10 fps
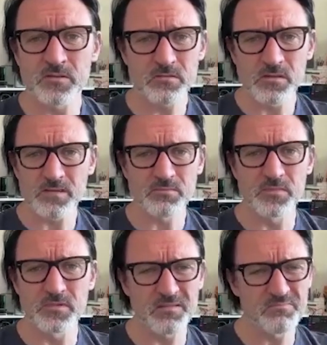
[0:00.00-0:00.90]
like
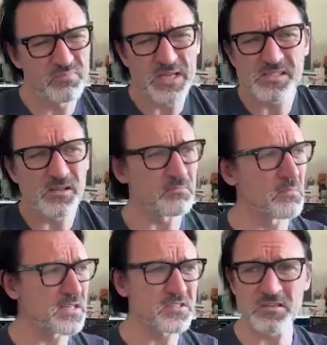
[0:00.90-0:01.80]
bands like
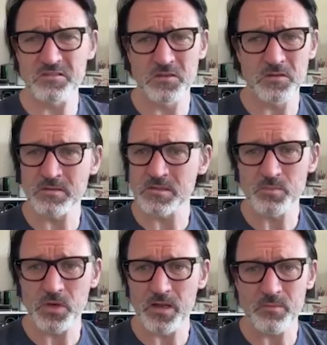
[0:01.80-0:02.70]
Magic Dirt and
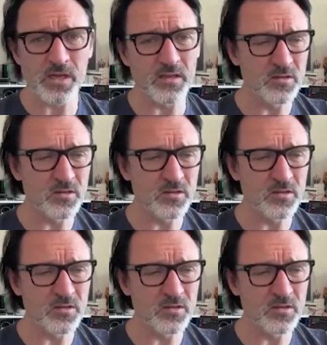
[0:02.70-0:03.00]
Spiderbait,